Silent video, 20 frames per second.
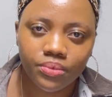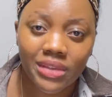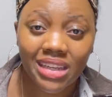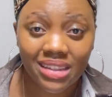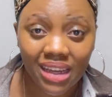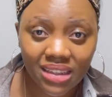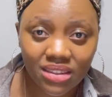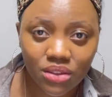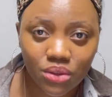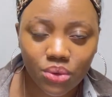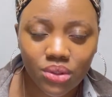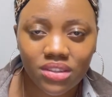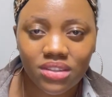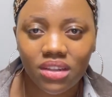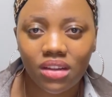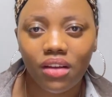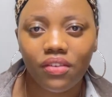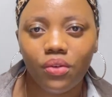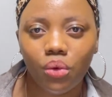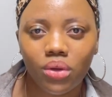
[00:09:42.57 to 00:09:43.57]
Daiso. It's
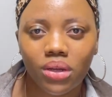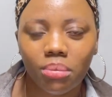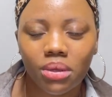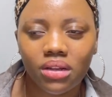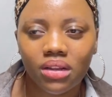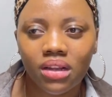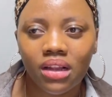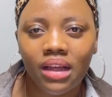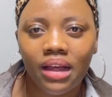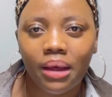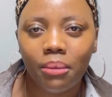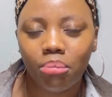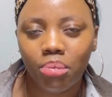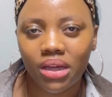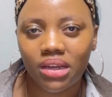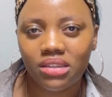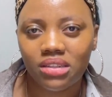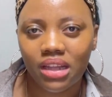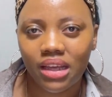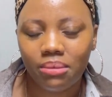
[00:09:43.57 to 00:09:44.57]
still affordable, but
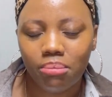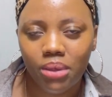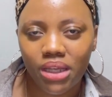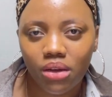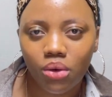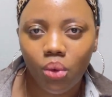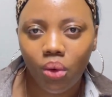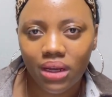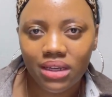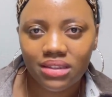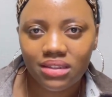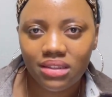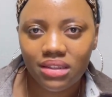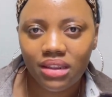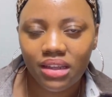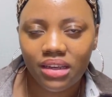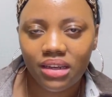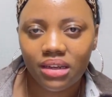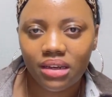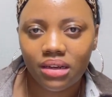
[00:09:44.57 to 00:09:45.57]
it's like better quality
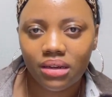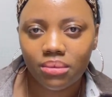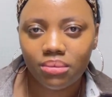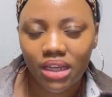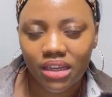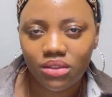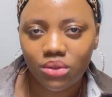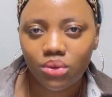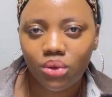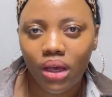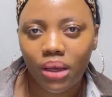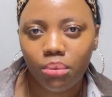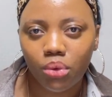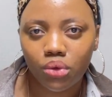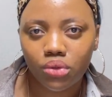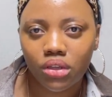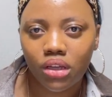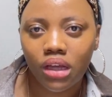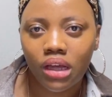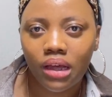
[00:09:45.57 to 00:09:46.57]
than Daiso. So I
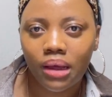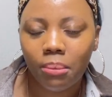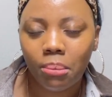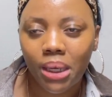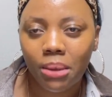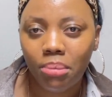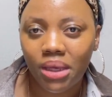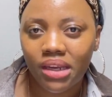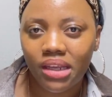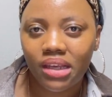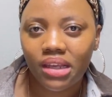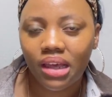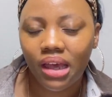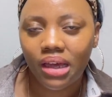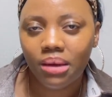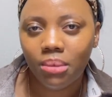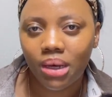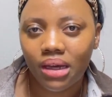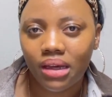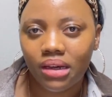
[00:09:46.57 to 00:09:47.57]
bought my bedding
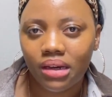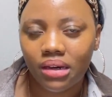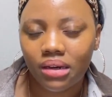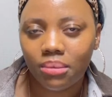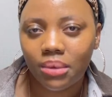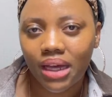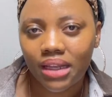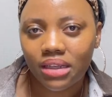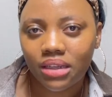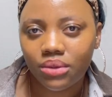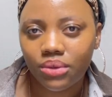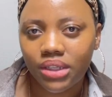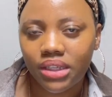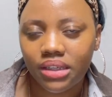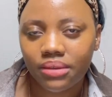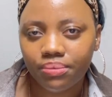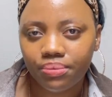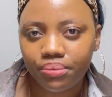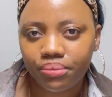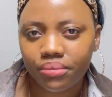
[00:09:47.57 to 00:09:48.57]
and my cutlery
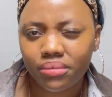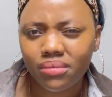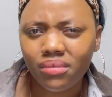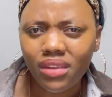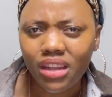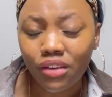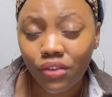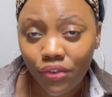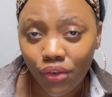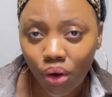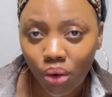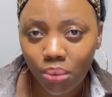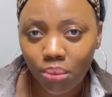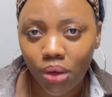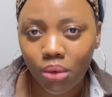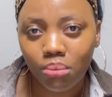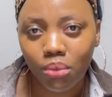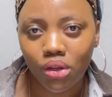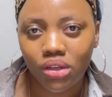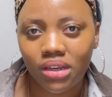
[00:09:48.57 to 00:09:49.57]
from
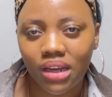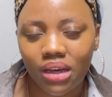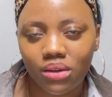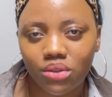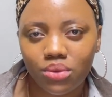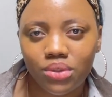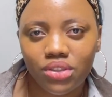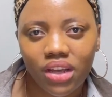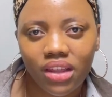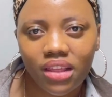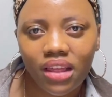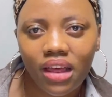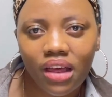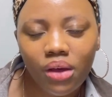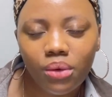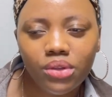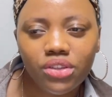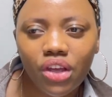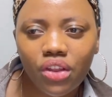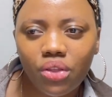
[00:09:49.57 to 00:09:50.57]
Modern House,
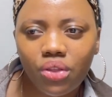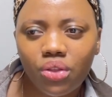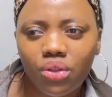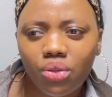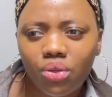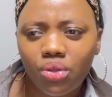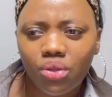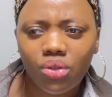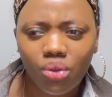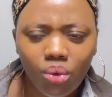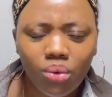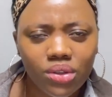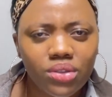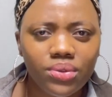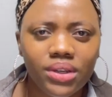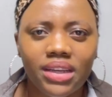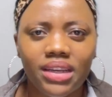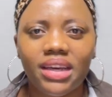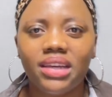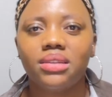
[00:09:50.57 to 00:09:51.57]
which I thought was
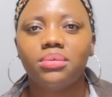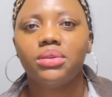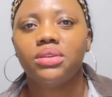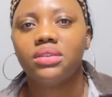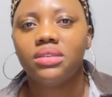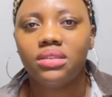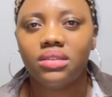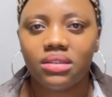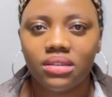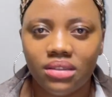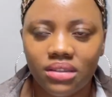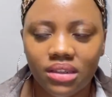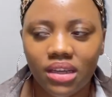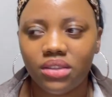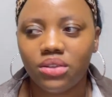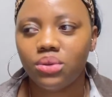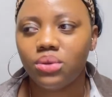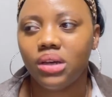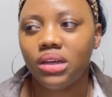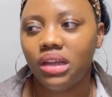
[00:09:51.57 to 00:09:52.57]
really nice, because
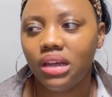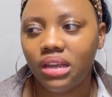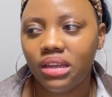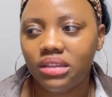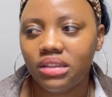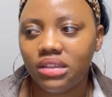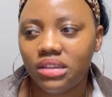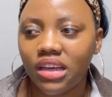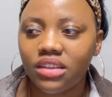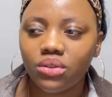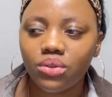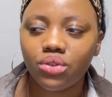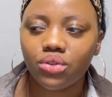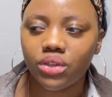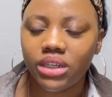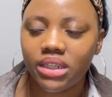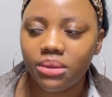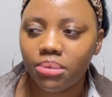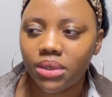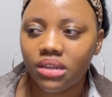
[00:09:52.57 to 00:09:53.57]
Daiso is
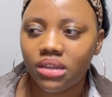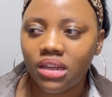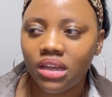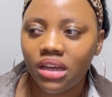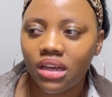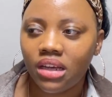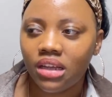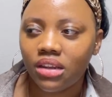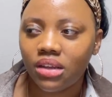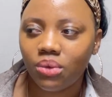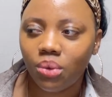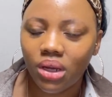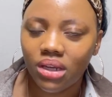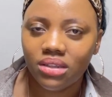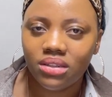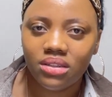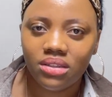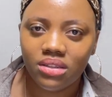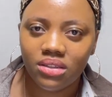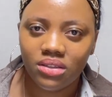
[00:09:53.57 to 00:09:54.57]
great, but the
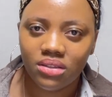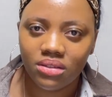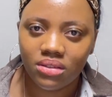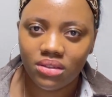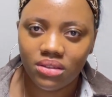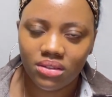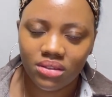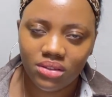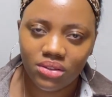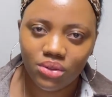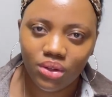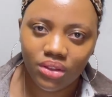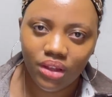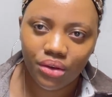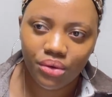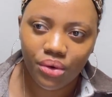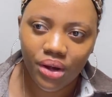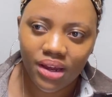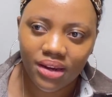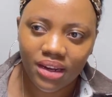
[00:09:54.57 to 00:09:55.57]
quality is not
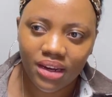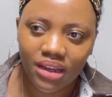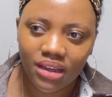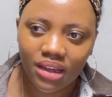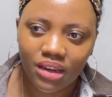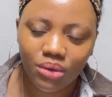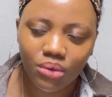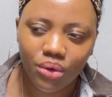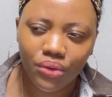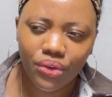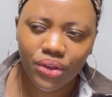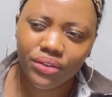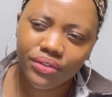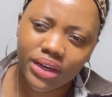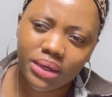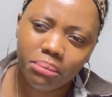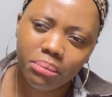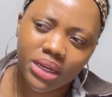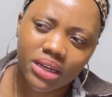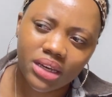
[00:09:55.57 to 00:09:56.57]
that great. And I don't know if you can
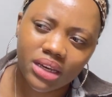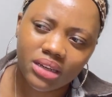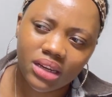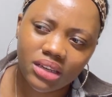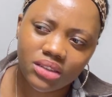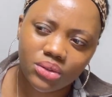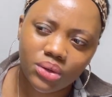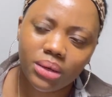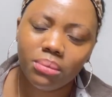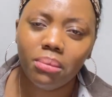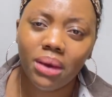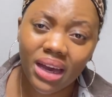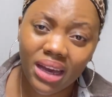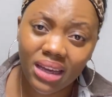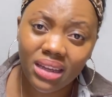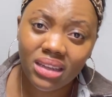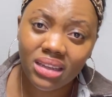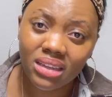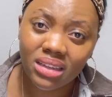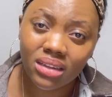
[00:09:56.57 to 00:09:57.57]
find bidding at Daiso. At
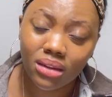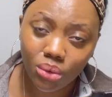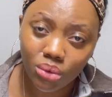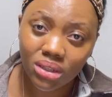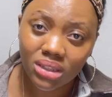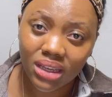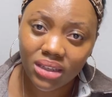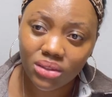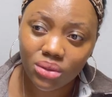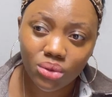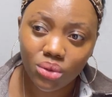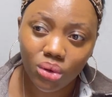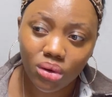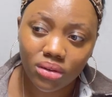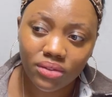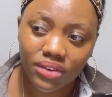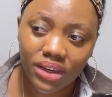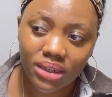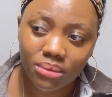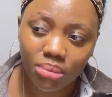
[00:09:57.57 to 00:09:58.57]
my local Daiso, you
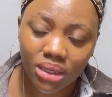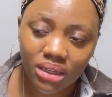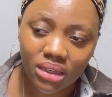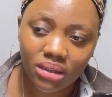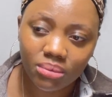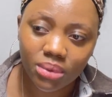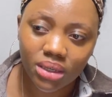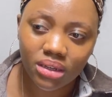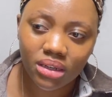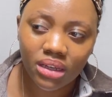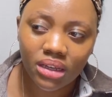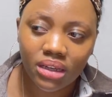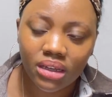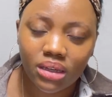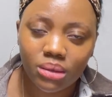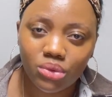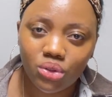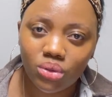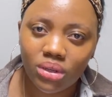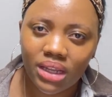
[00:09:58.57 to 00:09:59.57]
can't find bidding, but
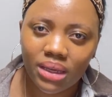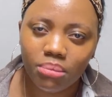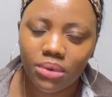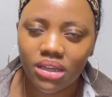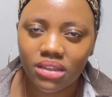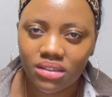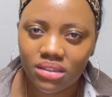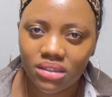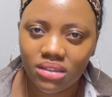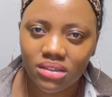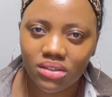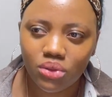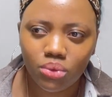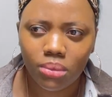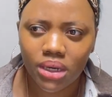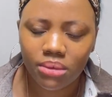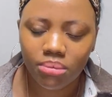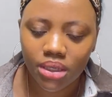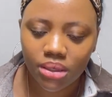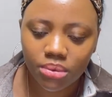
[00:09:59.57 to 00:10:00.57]
I'm sure in like bigger cities you
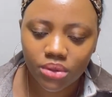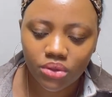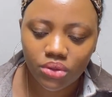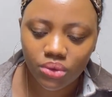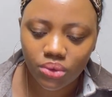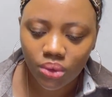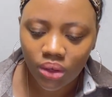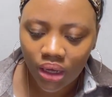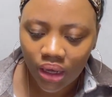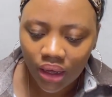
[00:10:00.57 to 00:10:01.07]
might be able to.